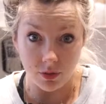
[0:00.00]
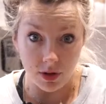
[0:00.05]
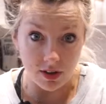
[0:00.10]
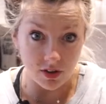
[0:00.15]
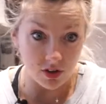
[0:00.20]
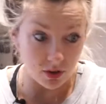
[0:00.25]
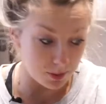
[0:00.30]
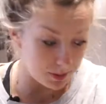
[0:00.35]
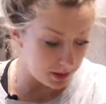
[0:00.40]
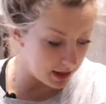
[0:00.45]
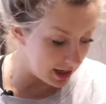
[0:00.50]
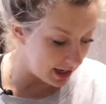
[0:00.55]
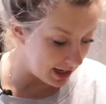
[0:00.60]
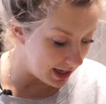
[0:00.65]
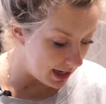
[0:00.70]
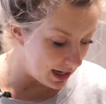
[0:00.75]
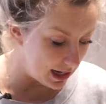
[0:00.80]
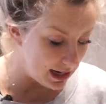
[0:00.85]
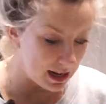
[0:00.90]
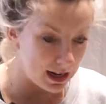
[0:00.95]
recipe
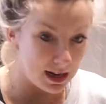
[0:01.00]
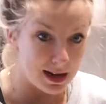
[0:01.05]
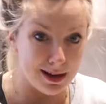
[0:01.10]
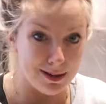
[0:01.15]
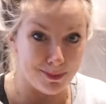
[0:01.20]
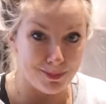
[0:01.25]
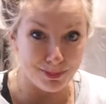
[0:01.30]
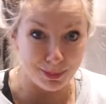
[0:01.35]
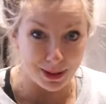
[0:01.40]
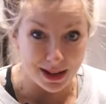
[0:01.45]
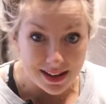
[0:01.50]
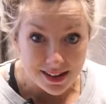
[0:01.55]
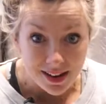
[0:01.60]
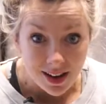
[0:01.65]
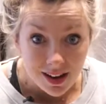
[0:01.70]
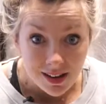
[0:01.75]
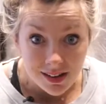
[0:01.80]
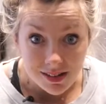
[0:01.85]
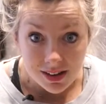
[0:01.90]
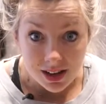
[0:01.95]
in a
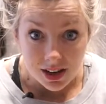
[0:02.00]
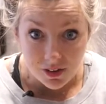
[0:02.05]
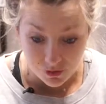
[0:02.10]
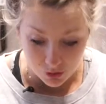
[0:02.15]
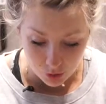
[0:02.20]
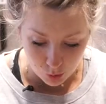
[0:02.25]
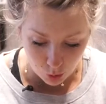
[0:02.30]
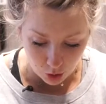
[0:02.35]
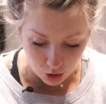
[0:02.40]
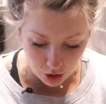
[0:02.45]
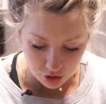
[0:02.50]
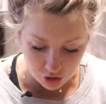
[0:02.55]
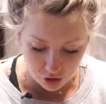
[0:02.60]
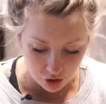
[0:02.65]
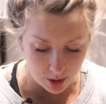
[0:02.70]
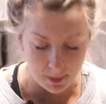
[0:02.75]
blender if you wanted to.